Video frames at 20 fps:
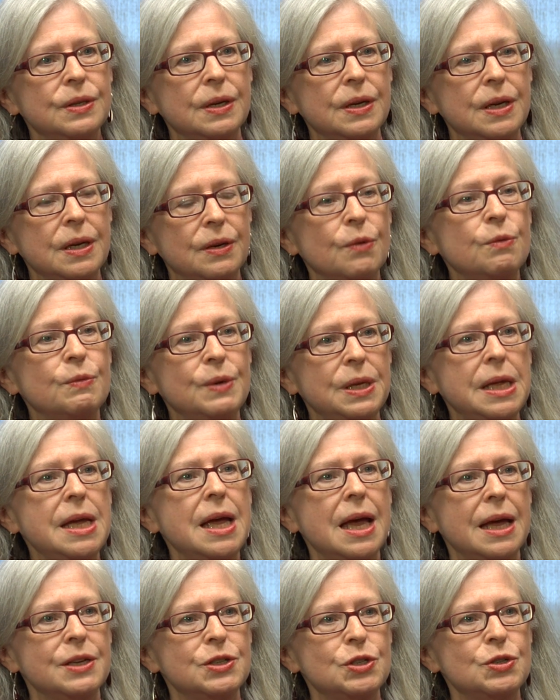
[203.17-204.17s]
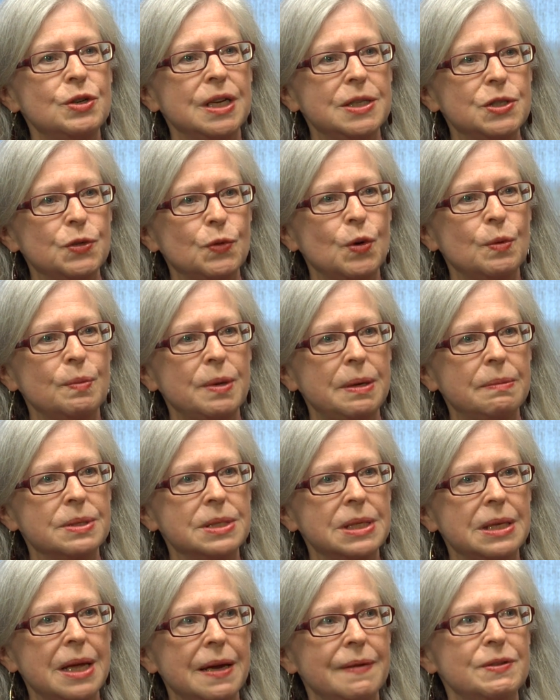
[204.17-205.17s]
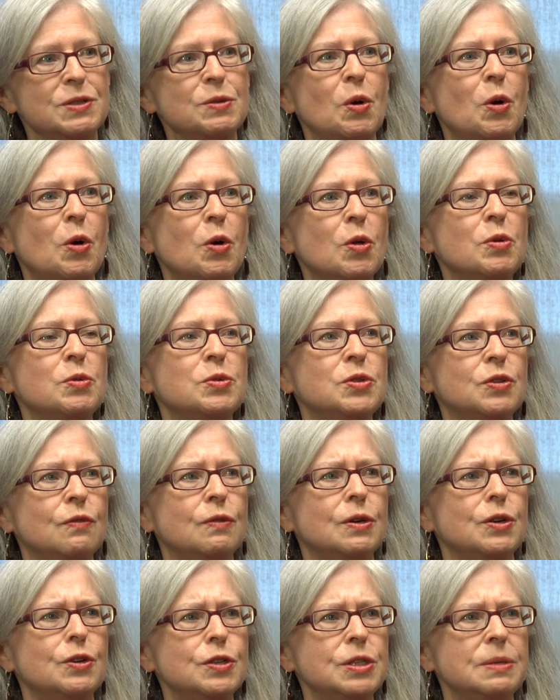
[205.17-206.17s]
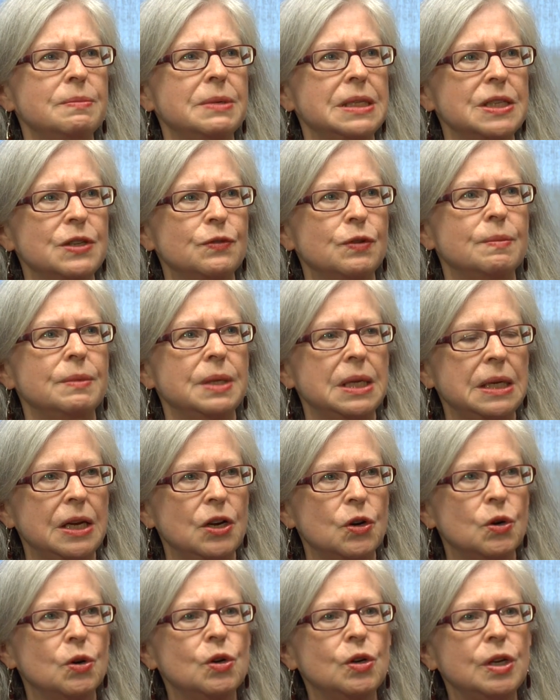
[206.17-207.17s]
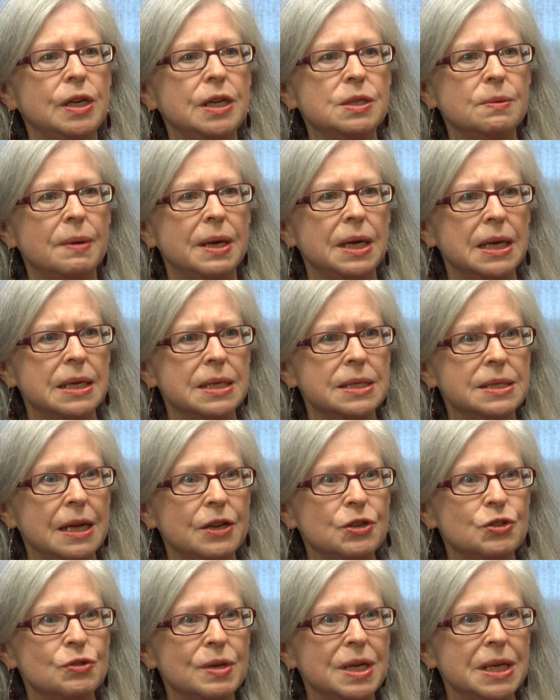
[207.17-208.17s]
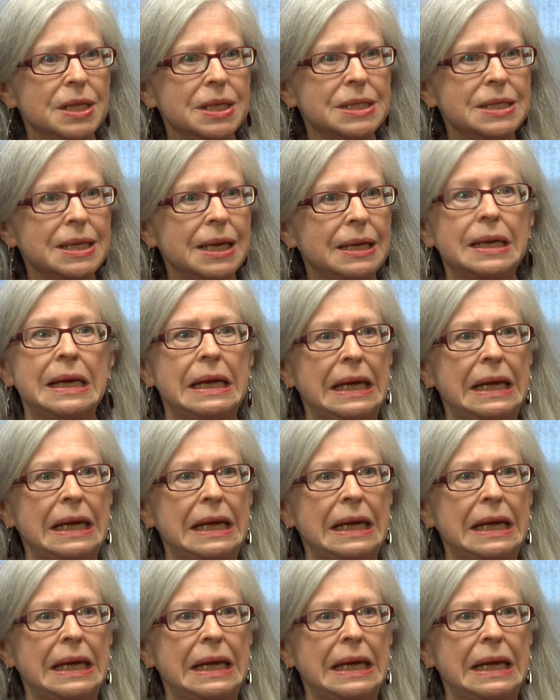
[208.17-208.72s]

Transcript: Uh, you know, really has transformed people's lives. So all those advertisements from the early 20th century that said